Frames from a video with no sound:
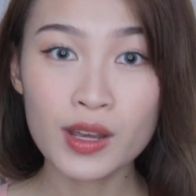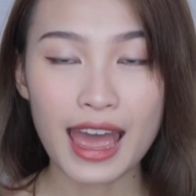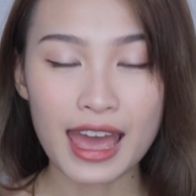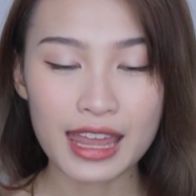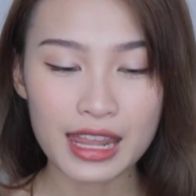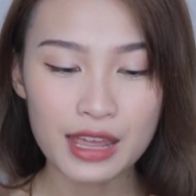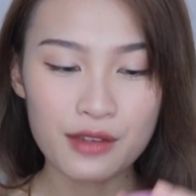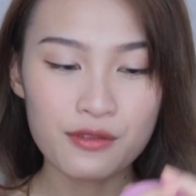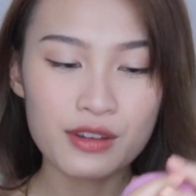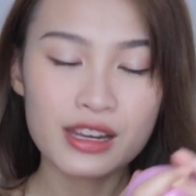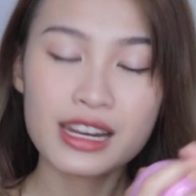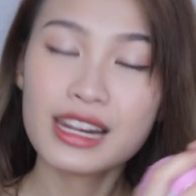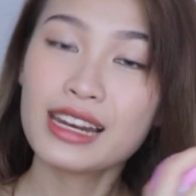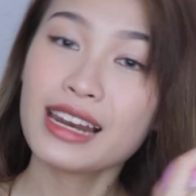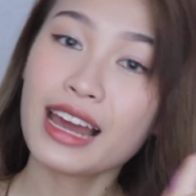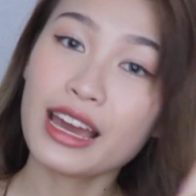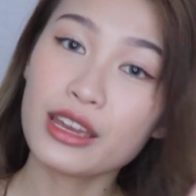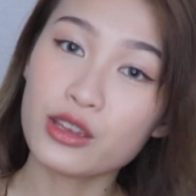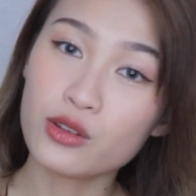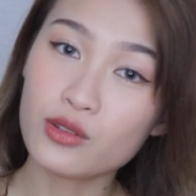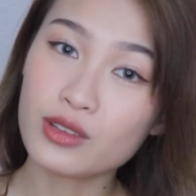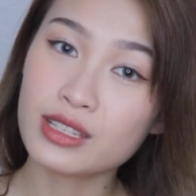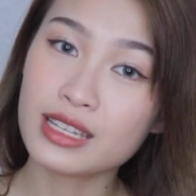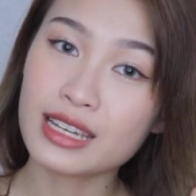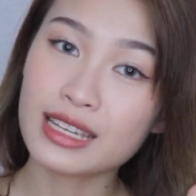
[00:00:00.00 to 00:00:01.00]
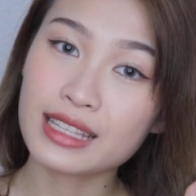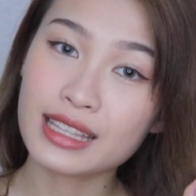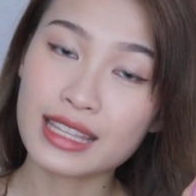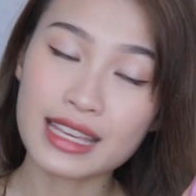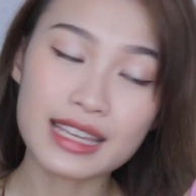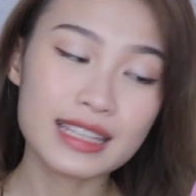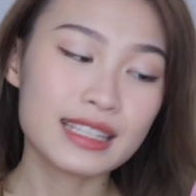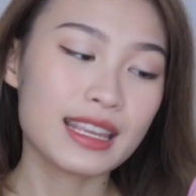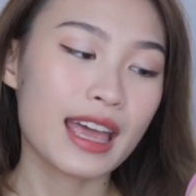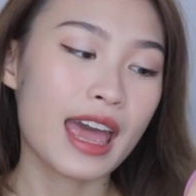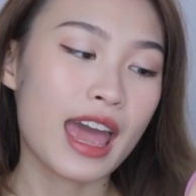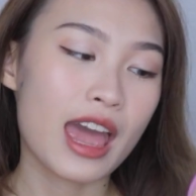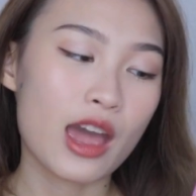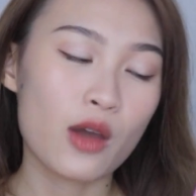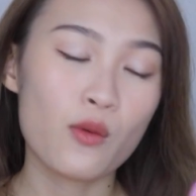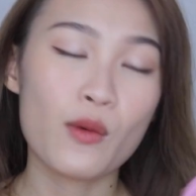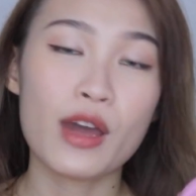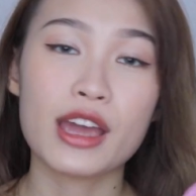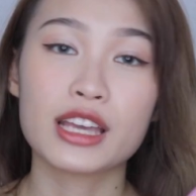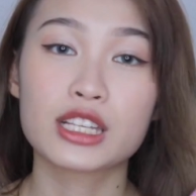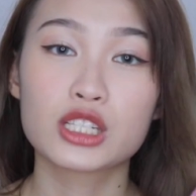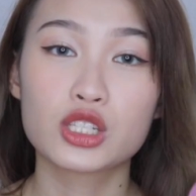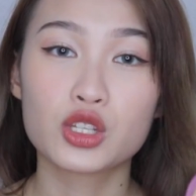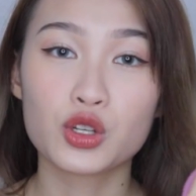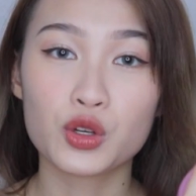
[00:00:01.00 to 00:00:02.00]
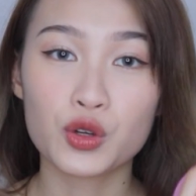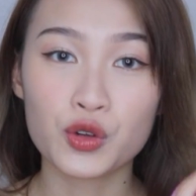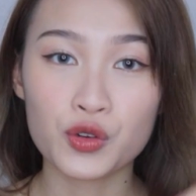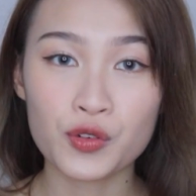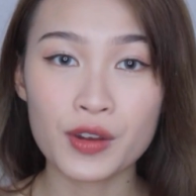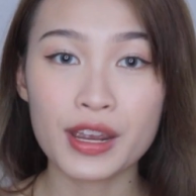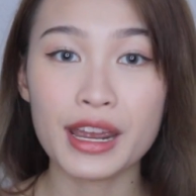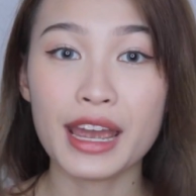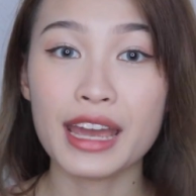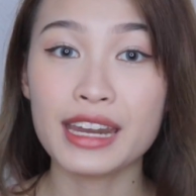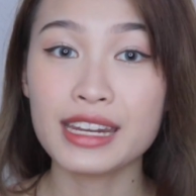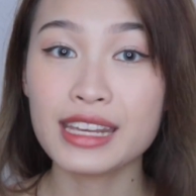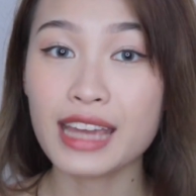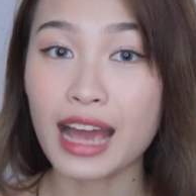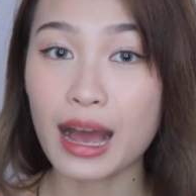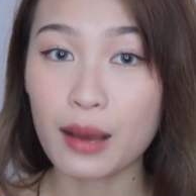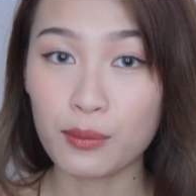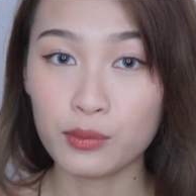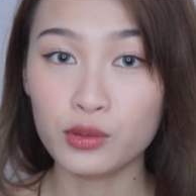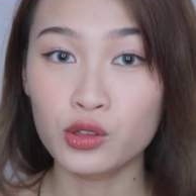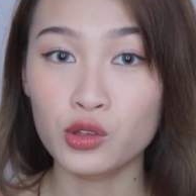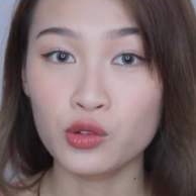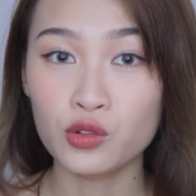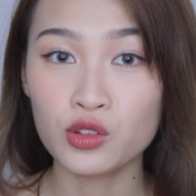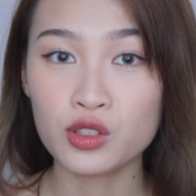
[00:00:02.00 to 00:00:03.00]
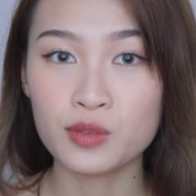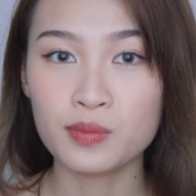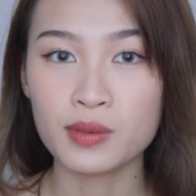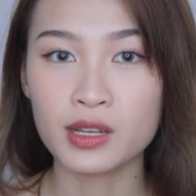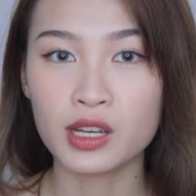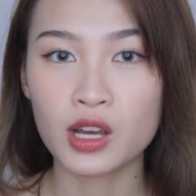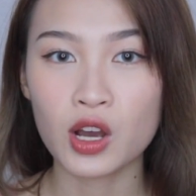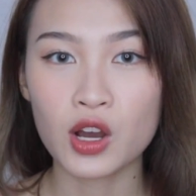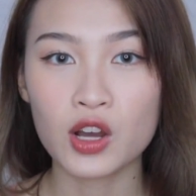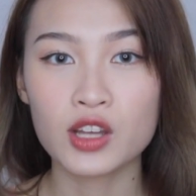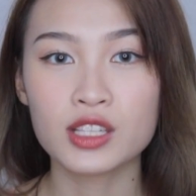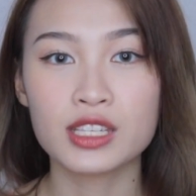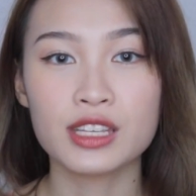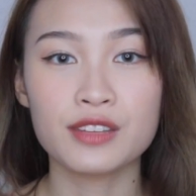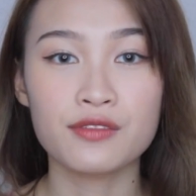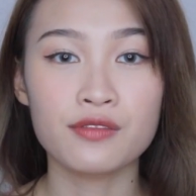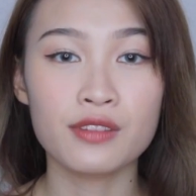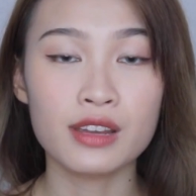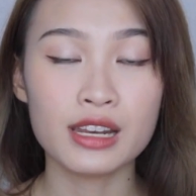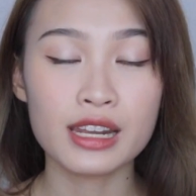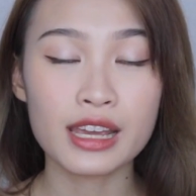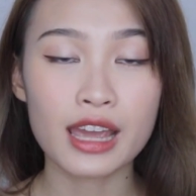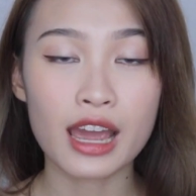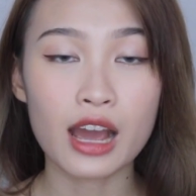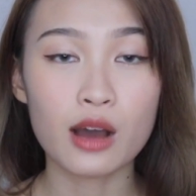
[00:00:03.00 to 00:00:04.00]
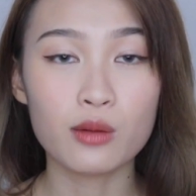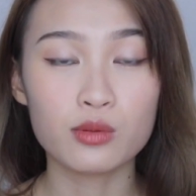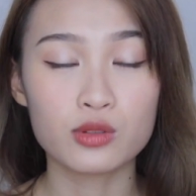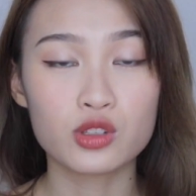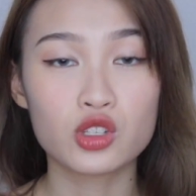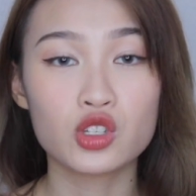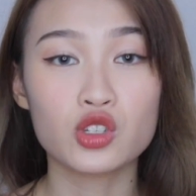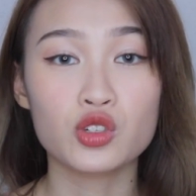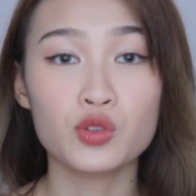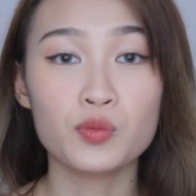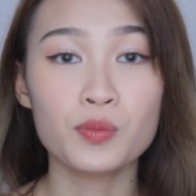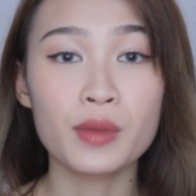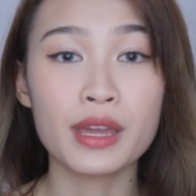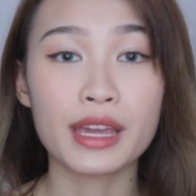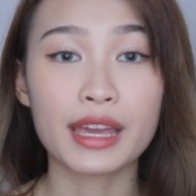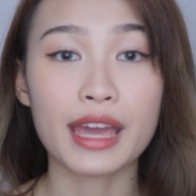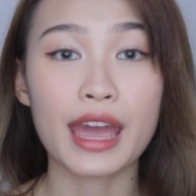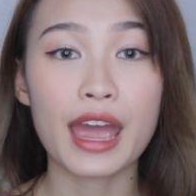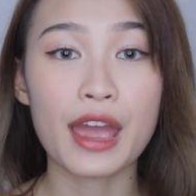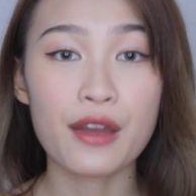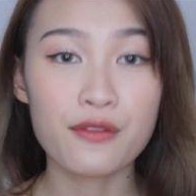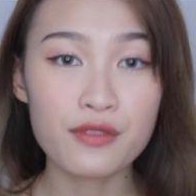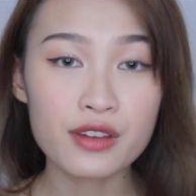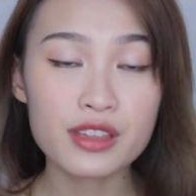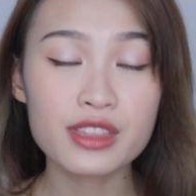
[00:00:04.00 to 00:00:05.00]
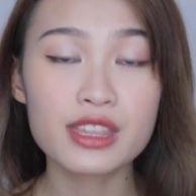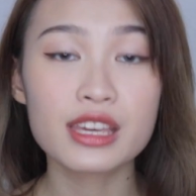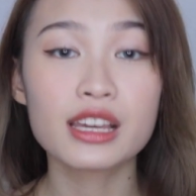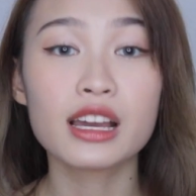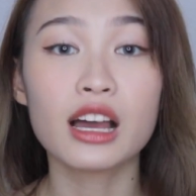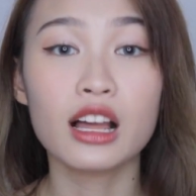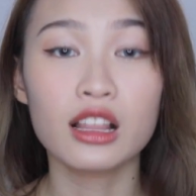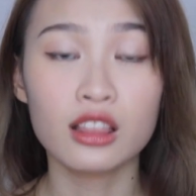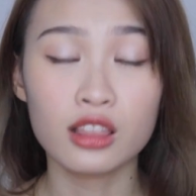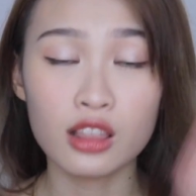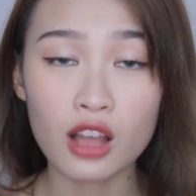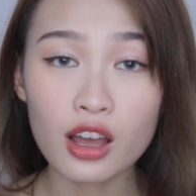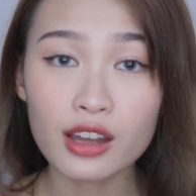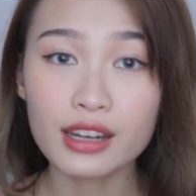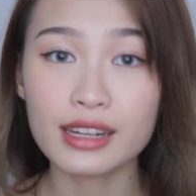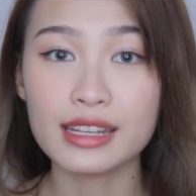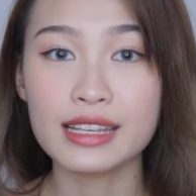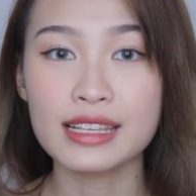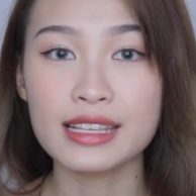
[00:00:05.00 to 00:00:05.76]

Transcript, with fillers: And I really like using these hair wax to create any updos because it really helps to make everything a lot